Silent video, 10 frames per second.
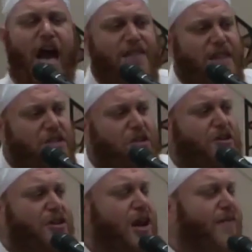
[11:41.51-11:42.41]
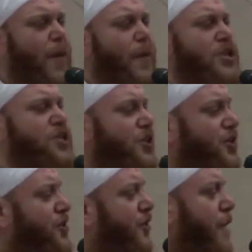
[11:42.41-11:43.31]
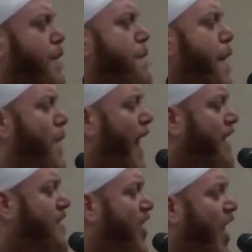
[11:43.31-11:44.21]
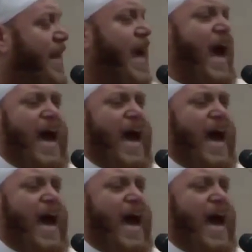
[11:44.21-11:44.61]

and the children of our children to remember Palestine,